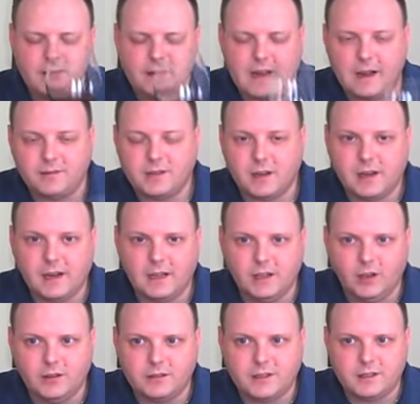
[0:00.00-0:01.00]
Now I'm starting to get a
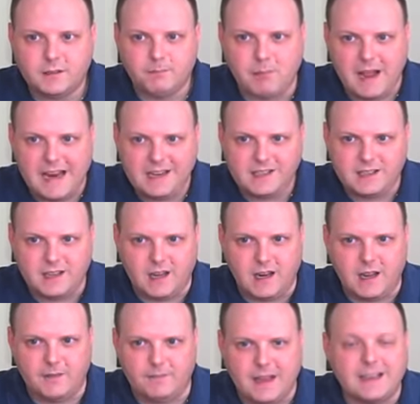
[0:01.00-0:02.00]
little spice in
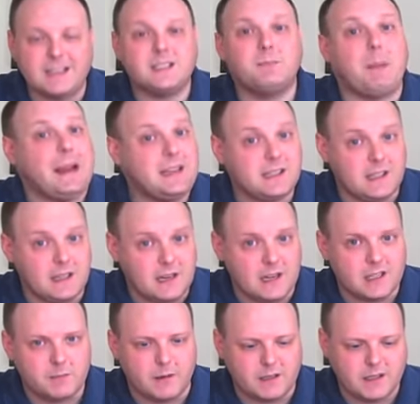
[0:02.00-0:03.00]
it. Not
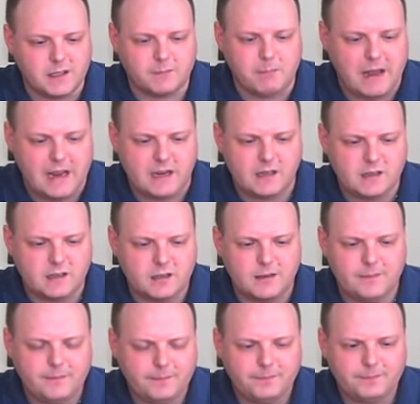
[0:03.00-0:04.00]
spiciness, but spice.